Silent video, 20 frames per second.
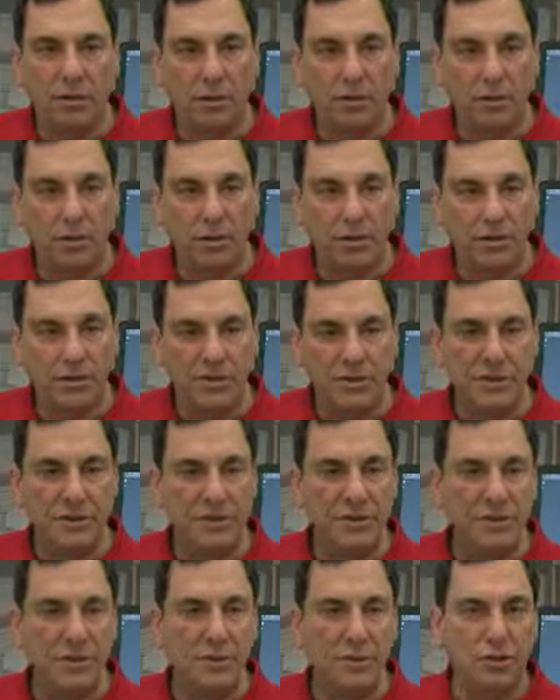with this
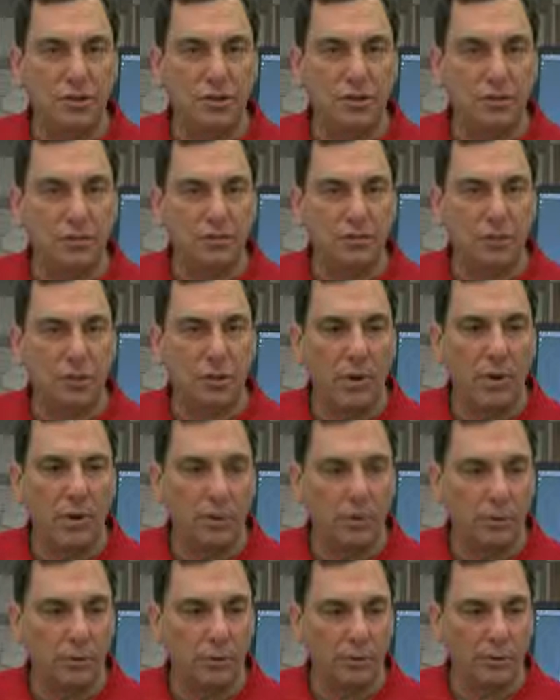condition to avoid
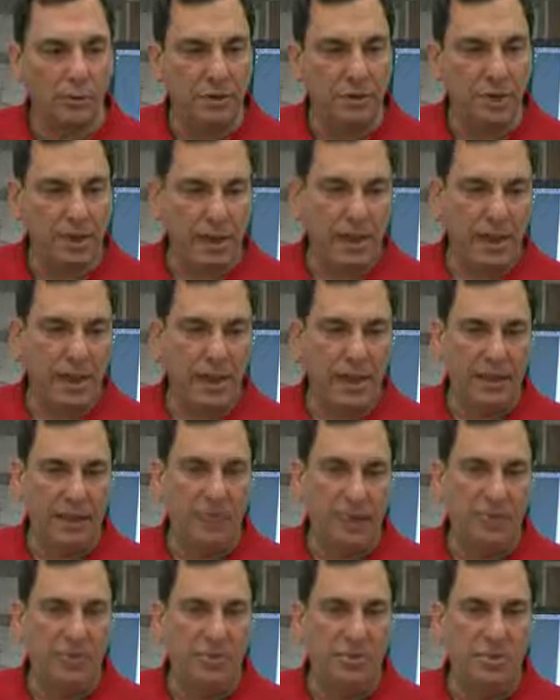gluten,
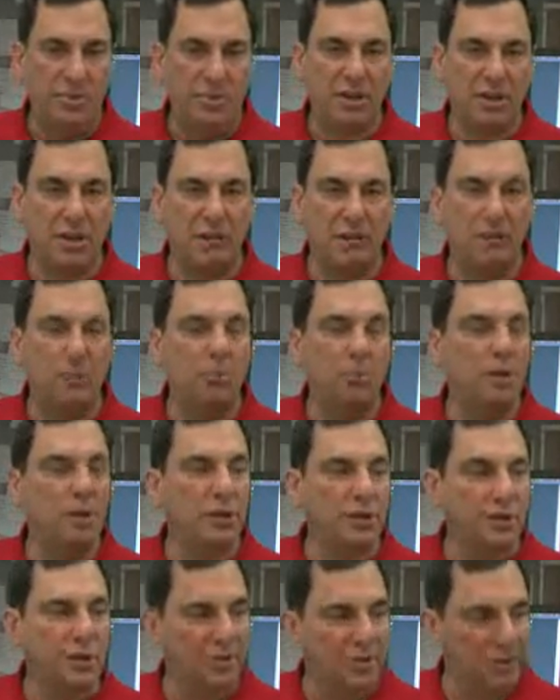and that's been kind of a
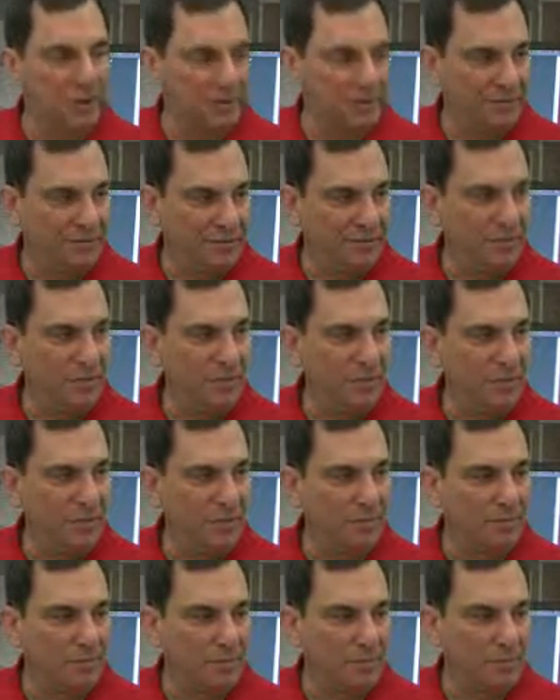punishment for
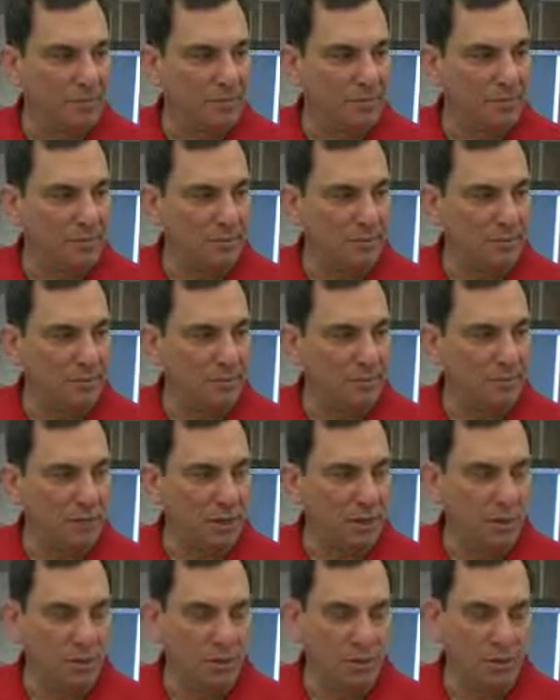a
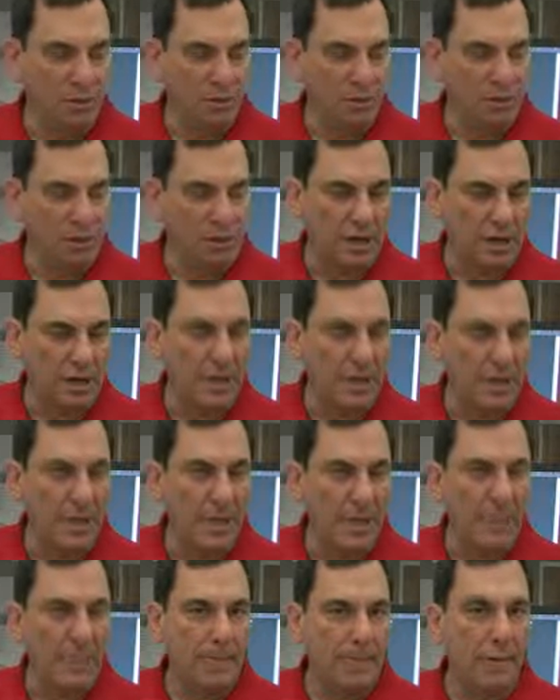long time.
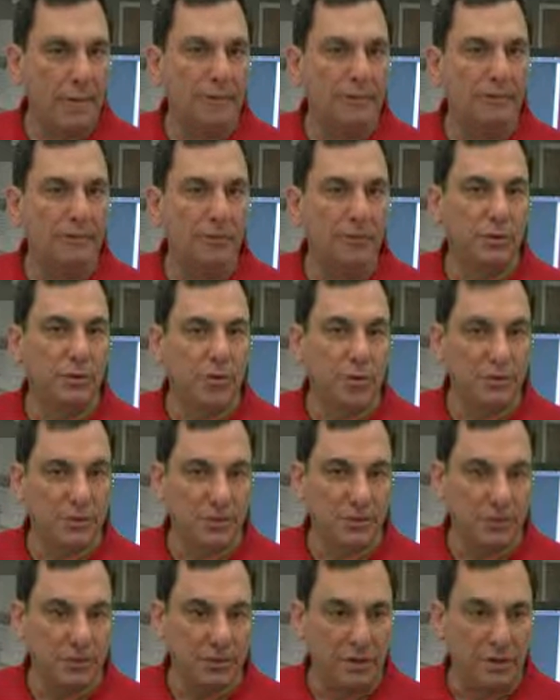But the food
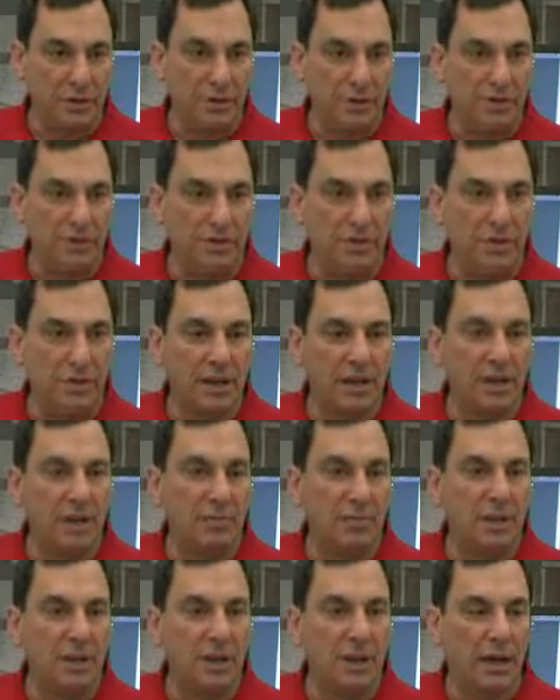industry is
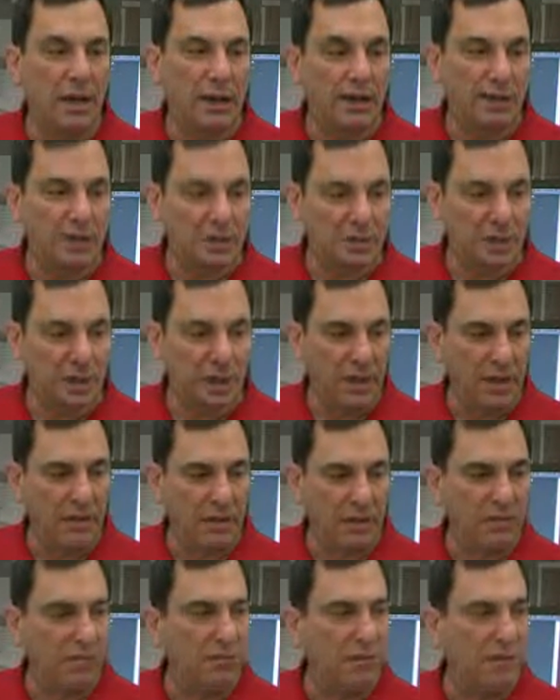getting behind this now
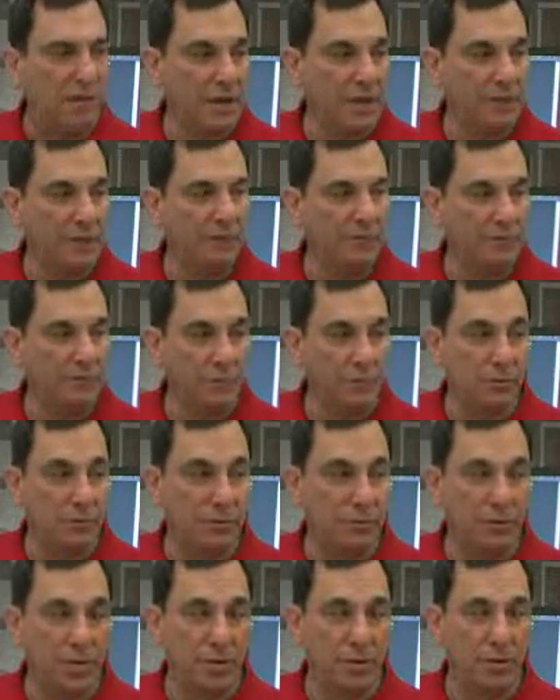and creating
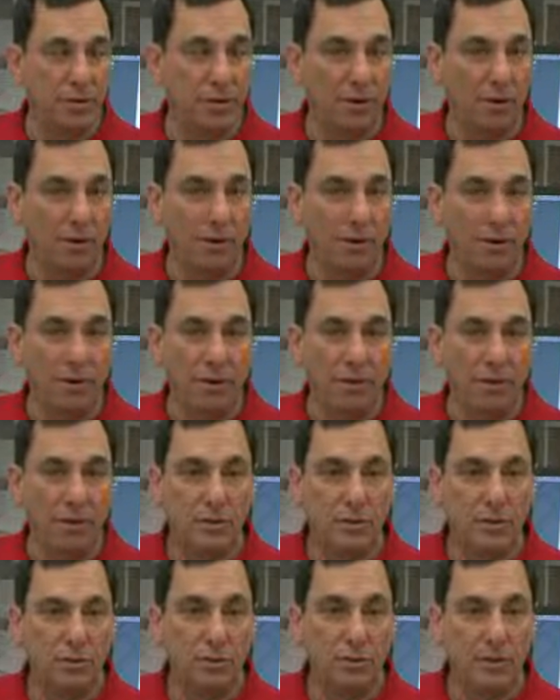foods that are
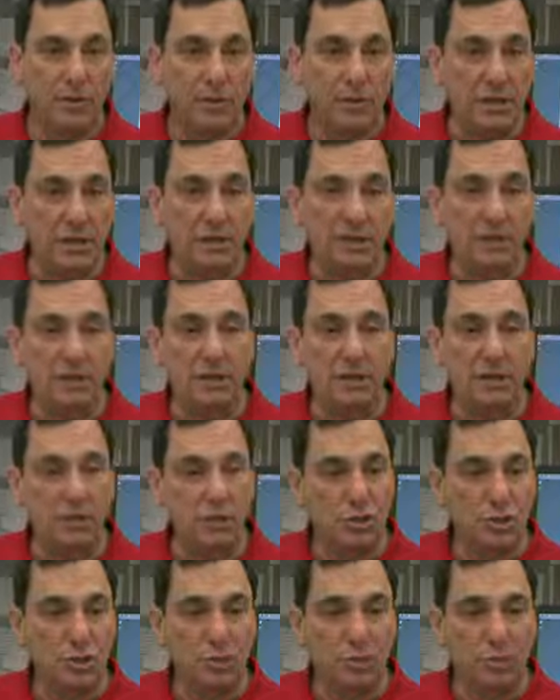good to eat and
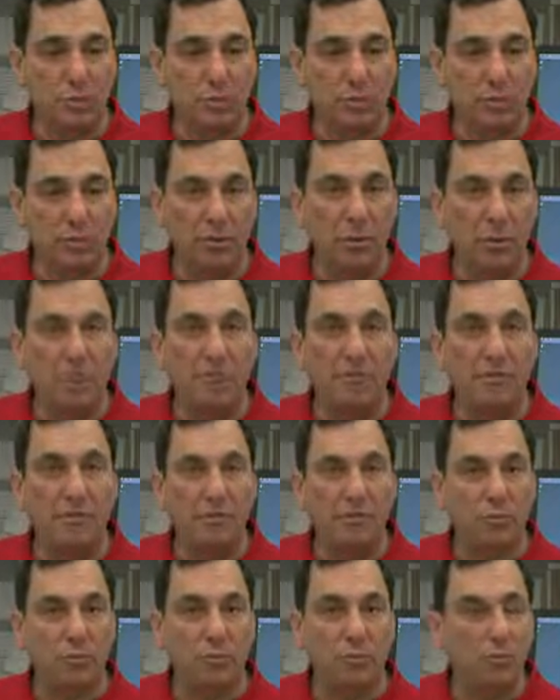enjoyable
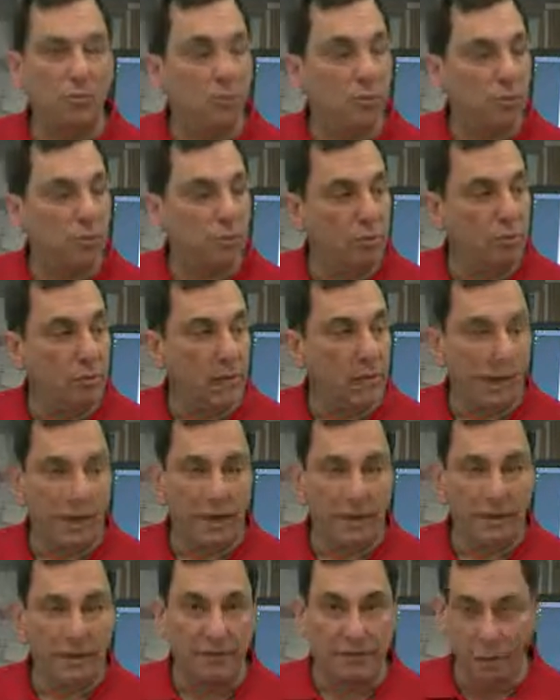for people who can't
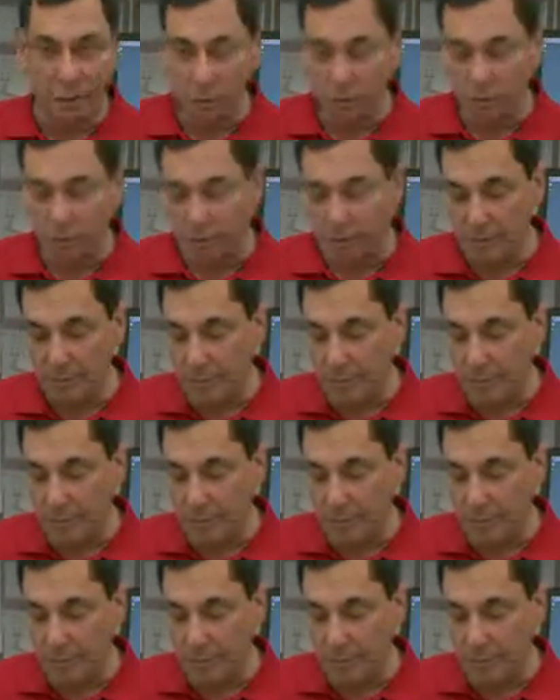have gluten.